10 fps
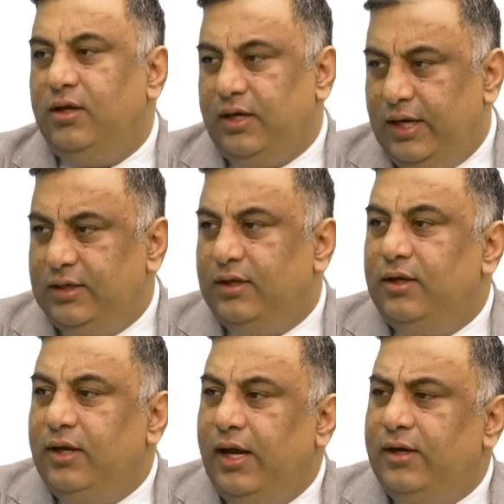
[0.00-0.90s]
Right?
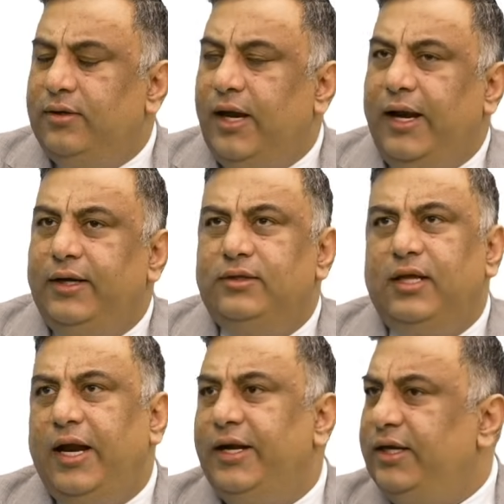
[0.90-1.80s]
And
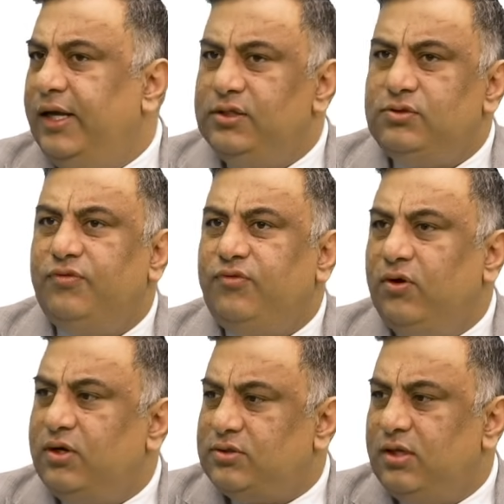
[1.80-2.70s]
the idea is to
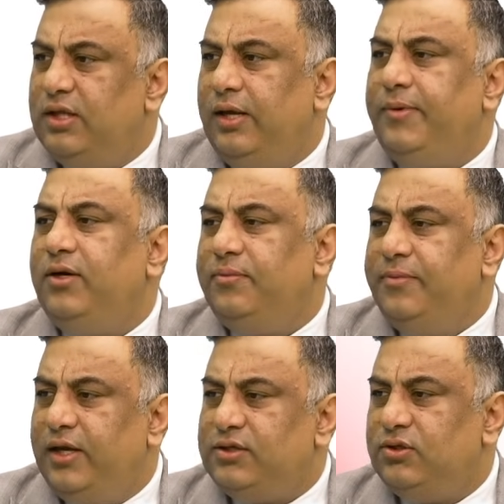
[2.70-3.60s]
focus on them and to
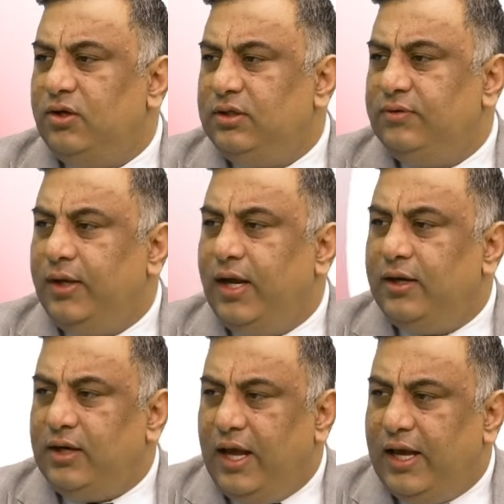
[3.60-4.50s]
make sure that we
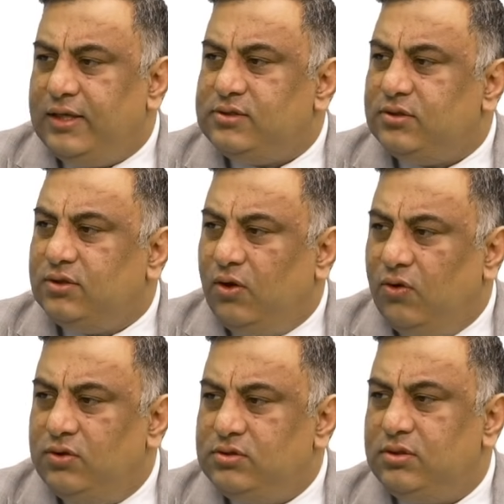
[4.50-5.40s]
get as
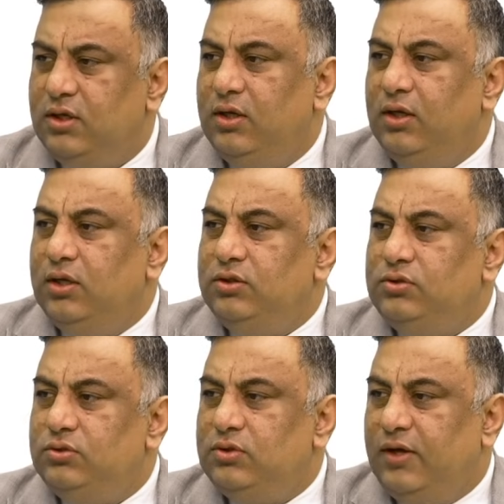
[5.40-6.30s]
close
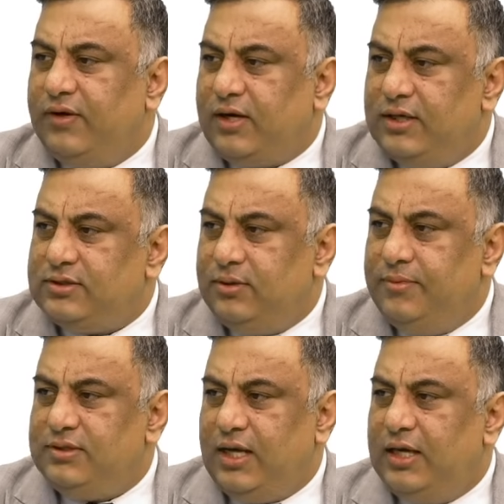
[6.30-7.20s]
to our
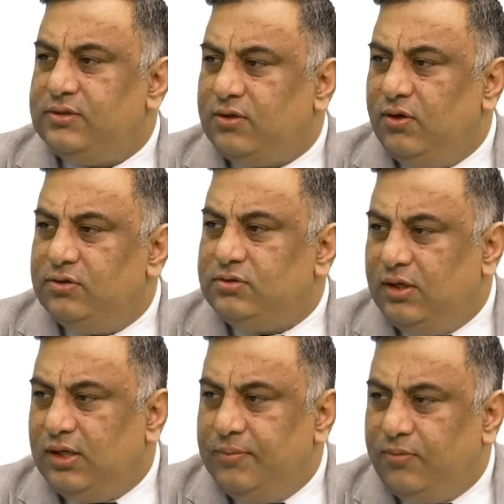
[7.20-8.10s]
customers, as close to
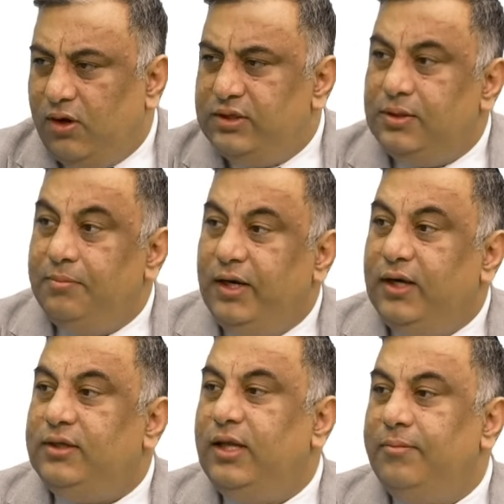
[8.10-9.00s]
our employees, and
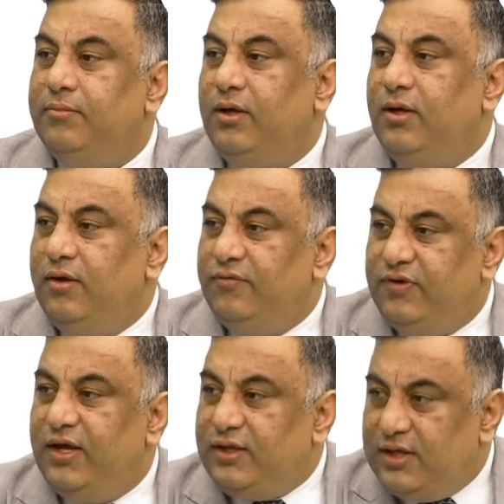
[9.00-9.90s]
meet them
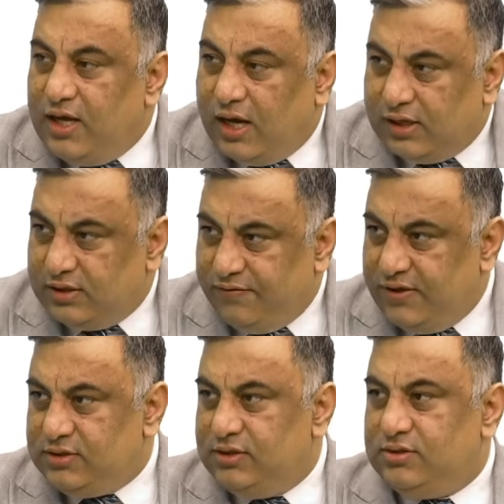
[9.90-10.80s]
where they are.
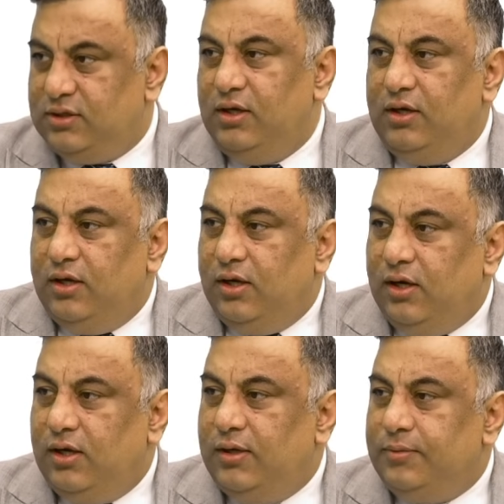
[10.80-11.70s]
Divyesh is,
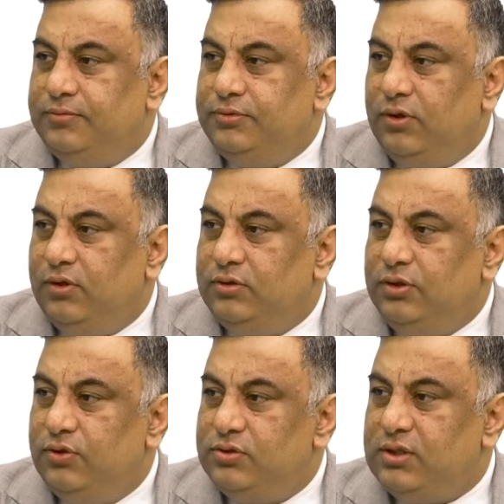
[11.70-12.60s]

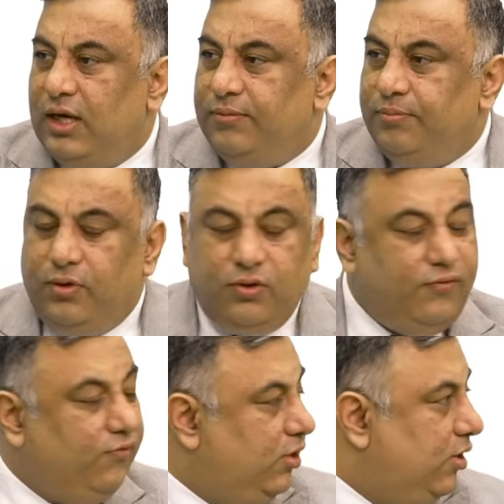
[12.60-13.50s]
used that
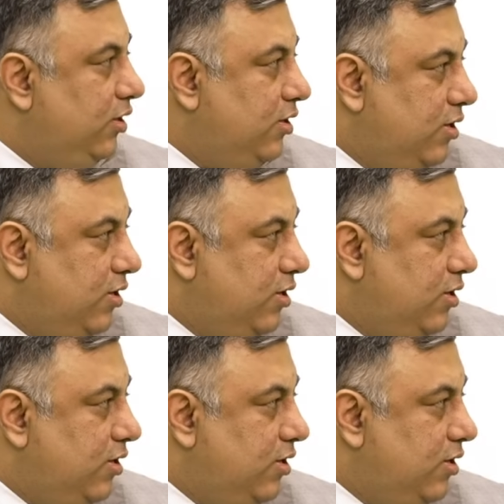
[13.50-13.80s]
beautifully.